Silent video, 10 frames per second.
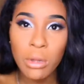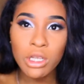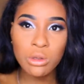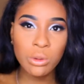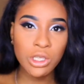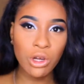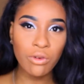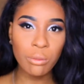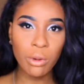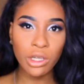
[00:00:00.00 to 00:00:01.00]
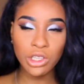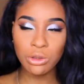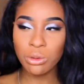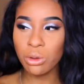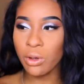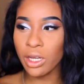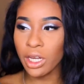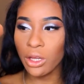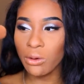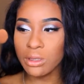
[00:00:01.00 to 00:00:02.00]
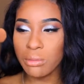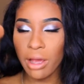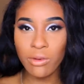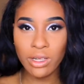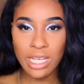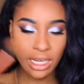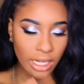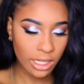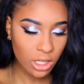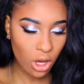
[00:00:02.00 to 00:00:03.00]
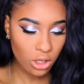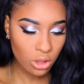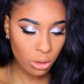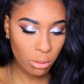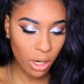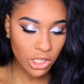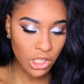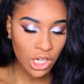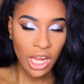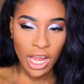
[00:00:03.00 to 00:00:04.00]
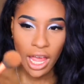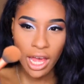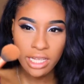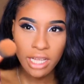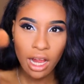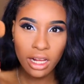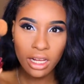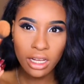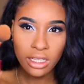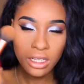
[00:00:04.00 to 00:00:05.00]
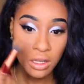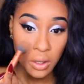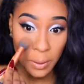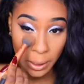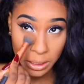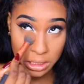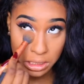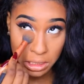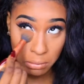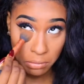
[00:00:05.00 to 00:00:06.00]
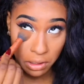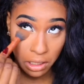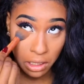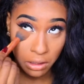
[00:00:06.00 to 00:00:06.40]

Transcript: I'm gonna switch over brushes real quick and use my Real Techniques contour brush. Has like a nice tip to get